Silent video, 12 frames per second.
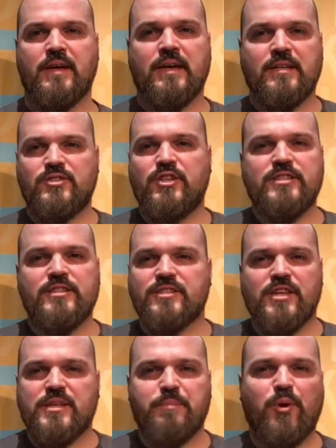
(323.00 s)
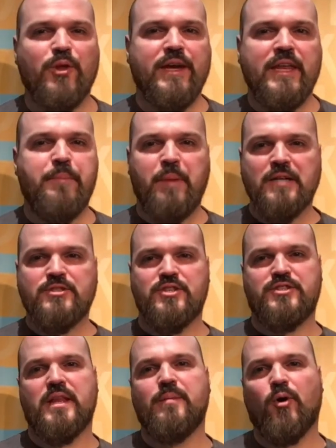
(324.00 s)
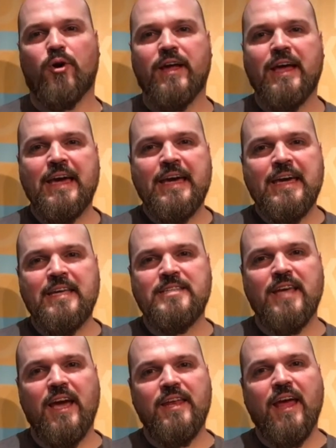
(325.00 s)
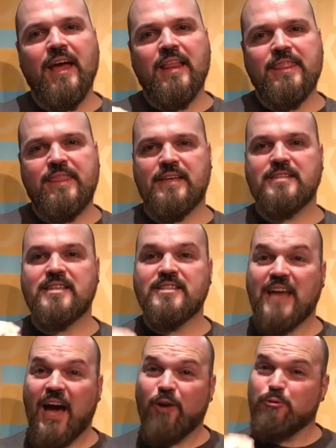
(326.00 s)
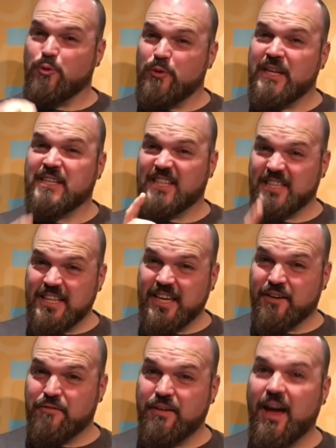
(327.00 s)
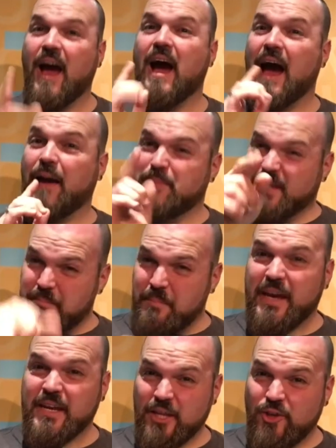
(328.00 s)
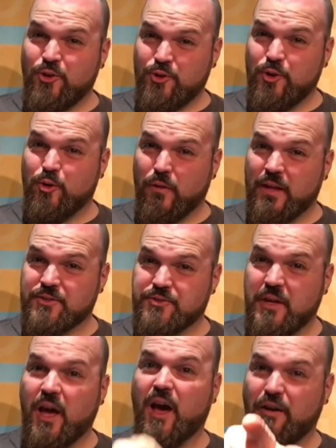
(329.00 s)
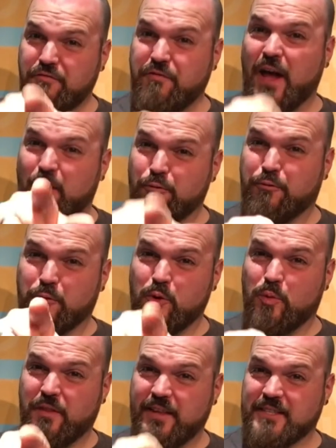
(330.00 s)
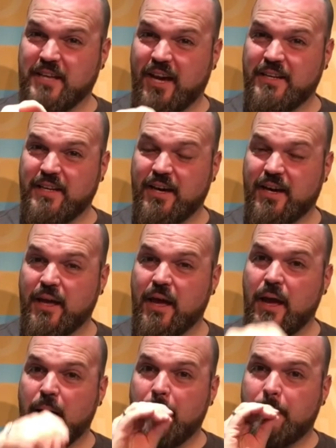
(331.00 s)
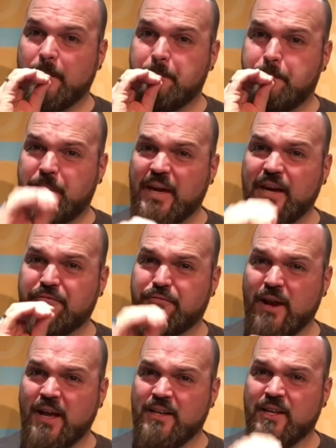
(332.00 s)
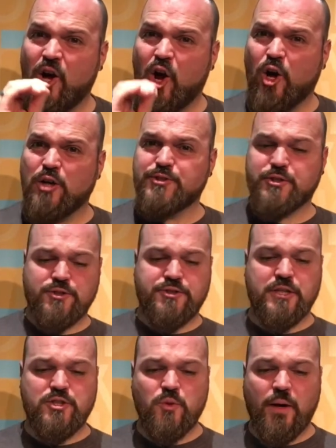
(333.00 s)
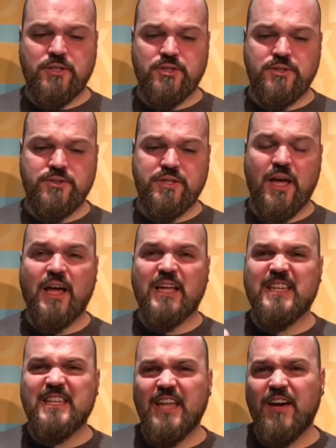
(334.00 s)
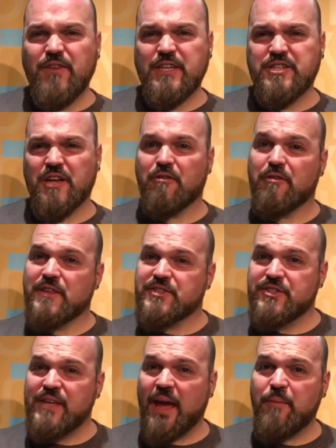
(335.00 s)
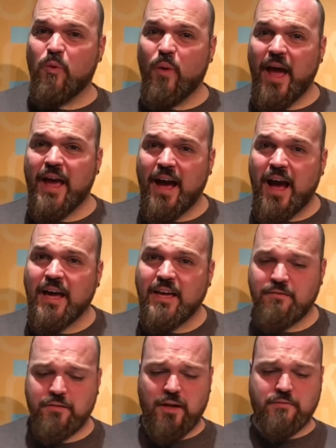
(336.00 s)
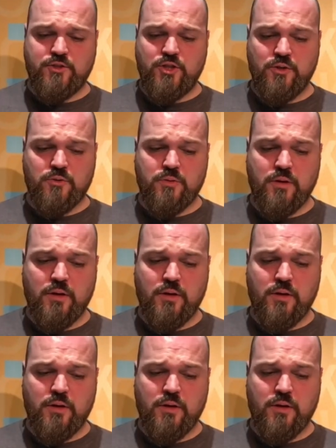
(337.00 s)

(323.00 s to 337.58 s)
Jesus isn't pulling any punches anymore. He said, this is how you need to live. I'm commanding you to do this. Follow through with this idea. Be a friend in all sorts of situations. Love each other the same way I have loved you.